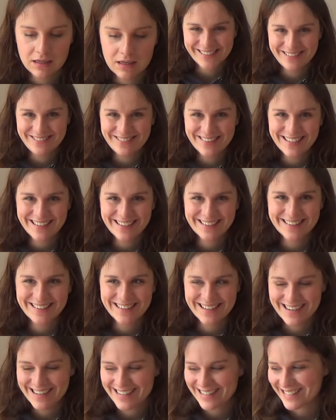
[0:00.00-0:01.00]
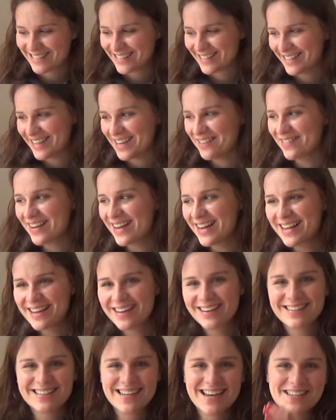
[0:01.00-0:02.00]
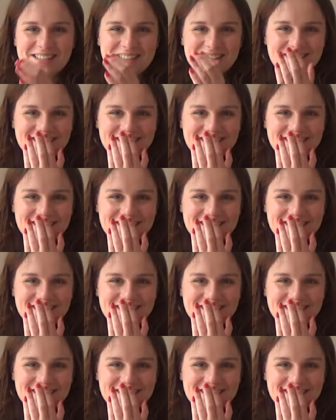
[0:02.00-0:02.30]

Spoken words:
Oh my god, guys, I'm getting a tattoo!